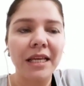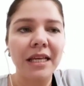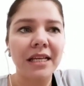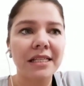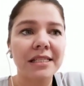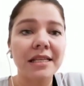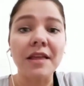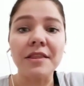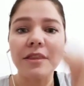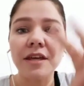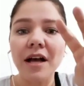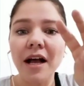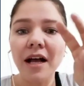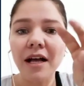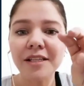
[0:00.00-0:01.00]
is
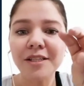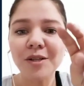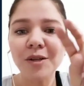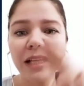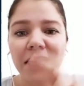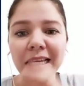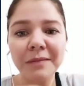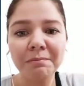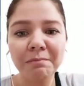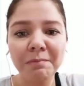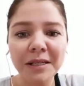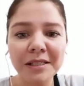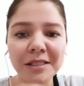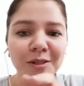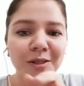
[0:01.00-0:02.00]
the hustle and
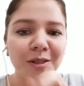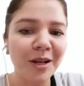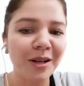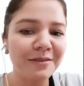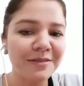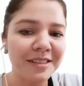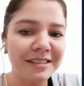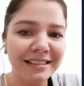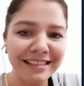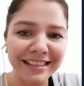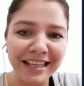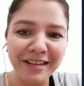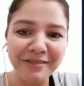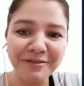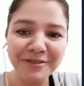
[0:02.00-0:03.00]
bustle of city
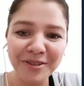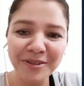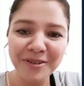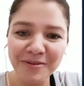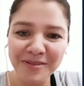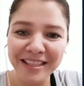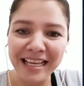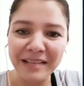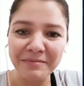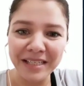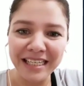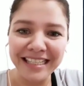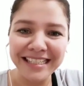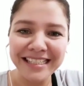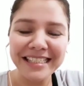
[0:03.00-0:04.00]
life. Do you know what that
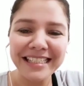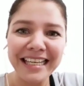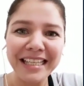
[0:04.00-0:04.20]
means?